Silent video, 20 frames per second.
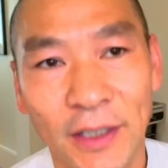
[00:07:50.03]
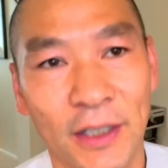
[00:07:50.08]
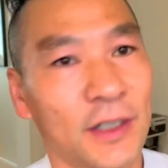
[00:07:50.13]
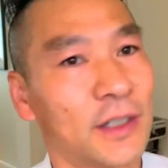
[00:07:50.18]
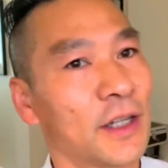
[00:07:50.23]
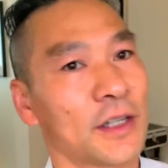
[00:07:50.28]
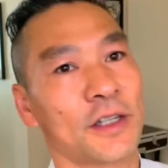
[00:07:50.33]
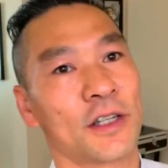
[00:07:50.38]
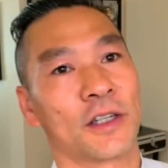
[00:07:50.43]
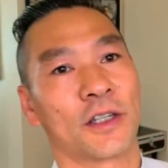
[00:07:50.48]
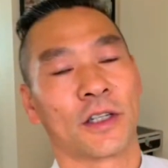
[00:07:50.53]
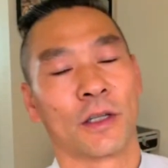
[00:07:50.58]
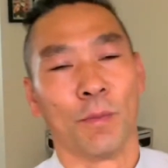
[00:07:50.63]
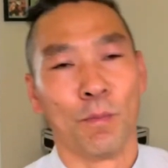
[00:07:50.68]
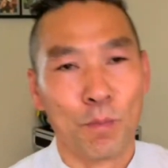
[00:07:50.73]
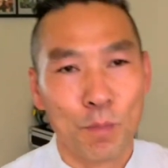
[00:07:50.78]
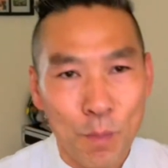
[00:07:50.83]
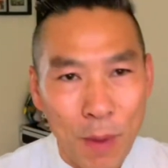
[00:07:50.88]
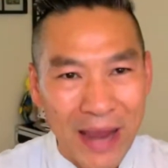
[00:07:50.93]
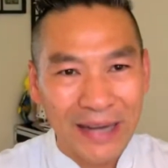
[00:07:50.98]
This is
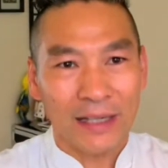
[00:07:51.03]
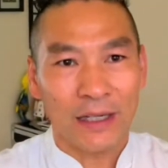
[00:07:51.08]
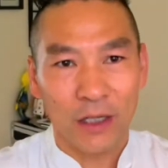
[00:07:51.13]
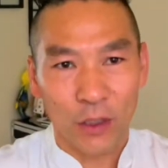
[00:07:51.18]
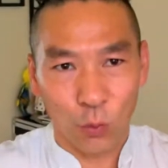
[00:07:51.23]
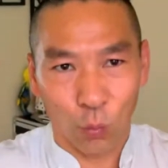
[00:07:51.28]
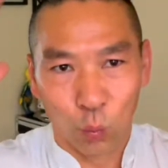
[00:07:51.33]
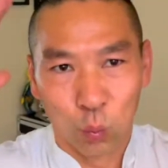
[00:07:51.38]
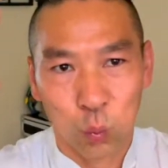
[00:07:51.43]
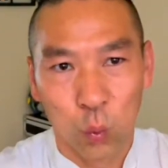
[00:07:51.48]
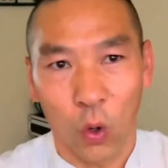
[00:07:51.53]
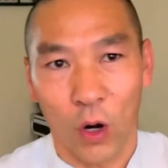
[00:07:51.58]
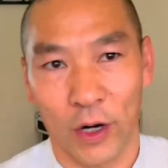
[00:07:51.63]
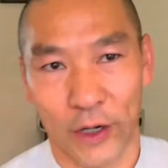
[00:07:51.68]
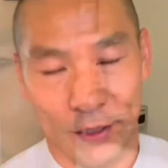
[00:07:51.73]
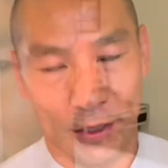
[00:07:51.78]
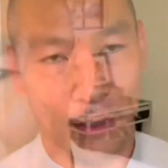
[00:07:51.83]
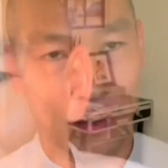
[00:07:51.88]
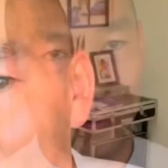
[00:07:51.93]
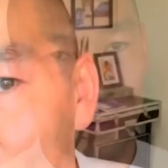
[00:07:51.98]
many work.
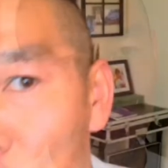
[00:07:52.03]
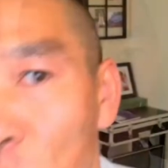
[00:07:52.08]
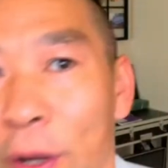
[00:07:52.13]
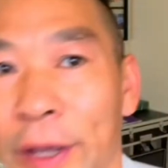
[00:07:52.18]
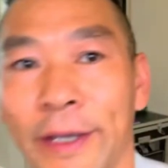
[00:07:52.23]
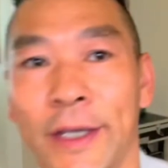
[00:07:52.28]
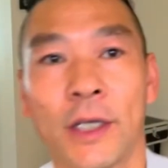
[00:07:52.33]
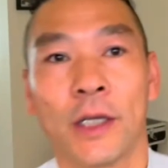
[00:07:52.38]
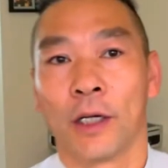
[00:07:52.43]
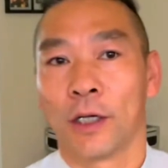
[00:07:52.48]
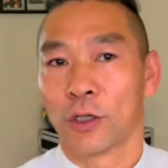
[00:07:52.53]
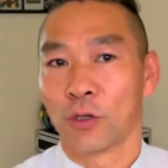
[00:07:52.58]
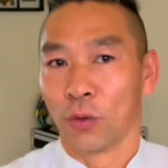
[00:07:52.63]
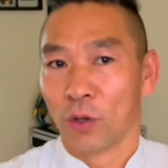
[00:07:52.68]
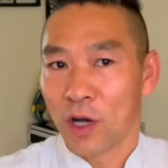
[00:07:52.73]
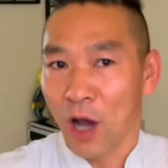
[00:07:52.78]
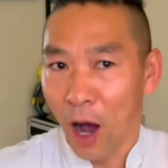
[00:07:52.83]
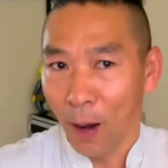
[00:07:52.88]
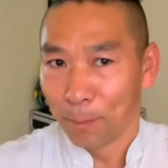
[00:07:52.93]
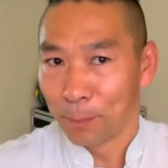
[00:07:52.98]
I'm not right here to
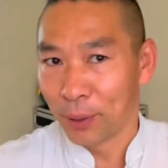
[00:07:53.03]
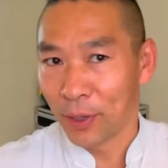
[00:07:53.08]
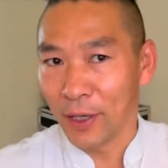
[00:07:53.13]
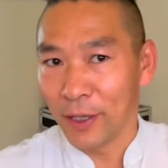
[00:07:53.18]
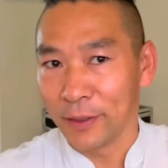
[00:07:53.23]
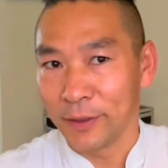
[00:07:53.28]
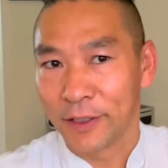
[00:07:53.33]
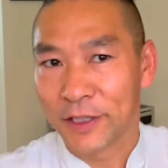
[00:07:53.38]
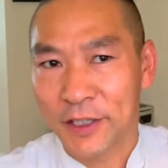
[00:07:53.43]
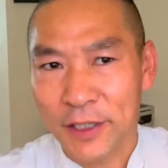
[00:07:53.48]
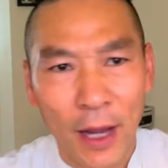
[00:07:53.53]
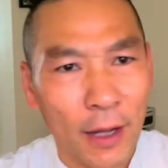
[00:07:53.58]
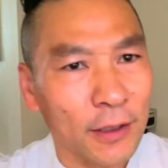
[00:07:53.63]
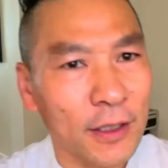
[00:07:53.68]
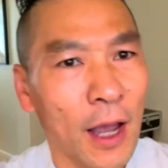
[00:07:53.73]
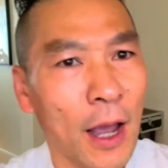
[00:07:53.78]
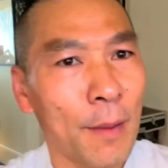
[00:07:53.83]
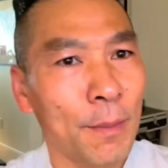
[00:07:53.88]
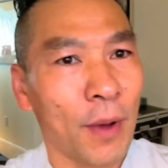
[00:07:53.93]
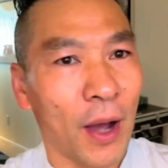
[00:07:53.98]
complain.
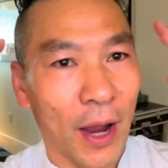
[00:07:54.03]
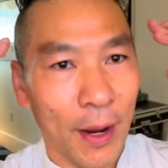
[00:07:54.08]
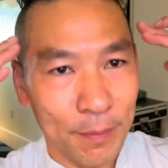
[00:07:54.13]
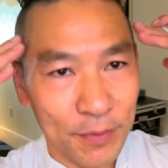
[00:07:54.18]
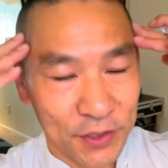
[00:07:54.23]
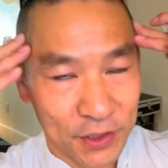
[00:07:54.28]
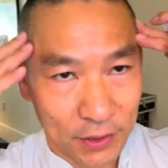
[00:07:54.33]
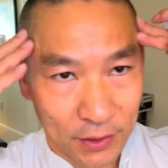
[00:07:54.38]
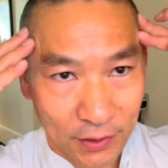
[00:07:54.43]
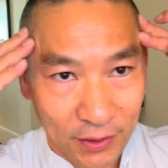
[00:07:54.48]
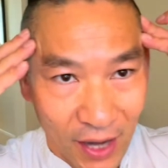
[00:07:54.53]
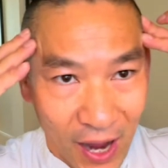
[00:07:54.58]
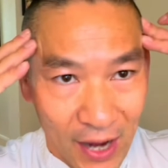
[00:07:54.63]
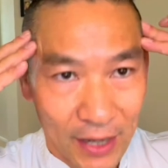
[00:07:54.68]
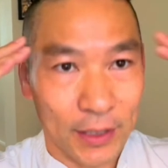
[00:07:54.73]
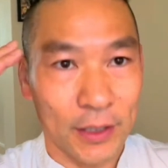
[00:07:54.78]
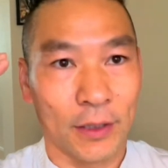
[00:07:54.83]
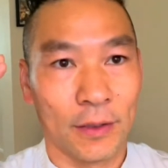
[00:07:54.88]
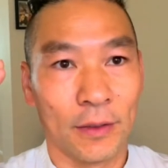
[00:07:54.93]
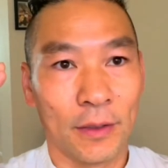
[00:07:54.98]
Sometimes I'm
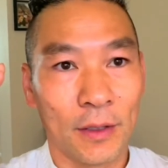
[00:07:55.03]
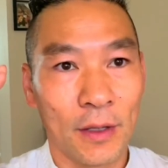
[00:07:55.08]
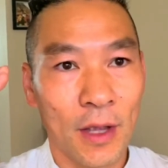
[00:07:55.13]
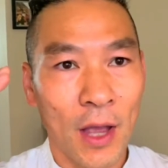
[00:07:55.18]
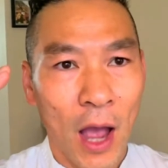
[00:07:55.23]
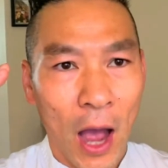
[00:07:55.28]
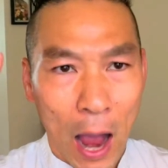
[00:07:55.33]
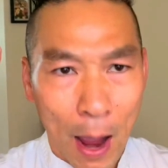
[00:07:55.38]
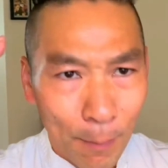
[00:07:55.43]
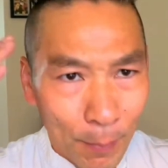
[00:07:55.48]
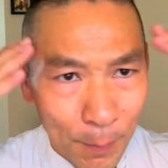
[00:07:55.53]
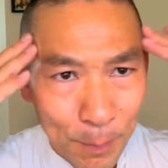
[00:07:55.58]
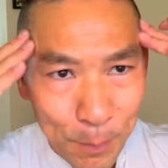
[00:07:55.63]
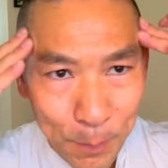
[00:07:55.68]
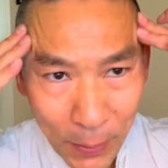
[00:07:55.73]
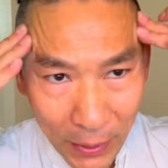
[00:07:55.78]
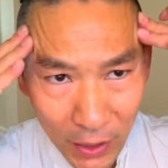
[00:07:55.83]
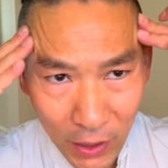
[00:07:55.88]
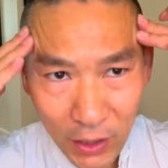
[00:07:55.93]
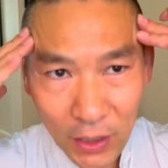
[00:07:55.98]
stuck. I'm
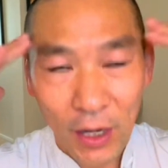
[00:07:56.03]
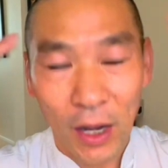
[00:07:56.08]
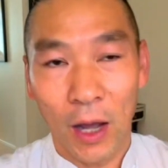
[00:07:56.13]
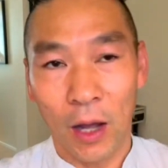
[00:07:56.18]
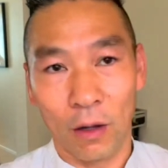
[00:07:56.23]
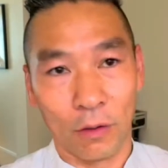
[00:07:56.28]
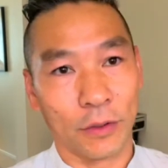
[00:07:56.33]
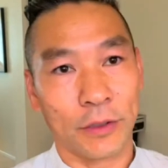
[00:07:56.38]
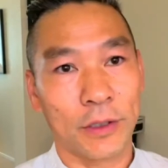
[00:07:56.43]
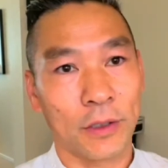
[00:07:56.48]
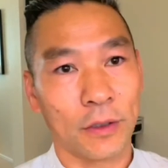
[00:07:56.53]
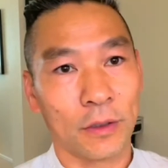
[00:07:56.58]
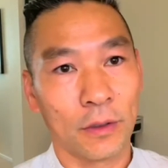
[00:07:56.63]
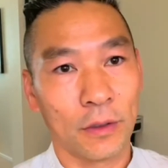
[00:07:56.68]
burning out.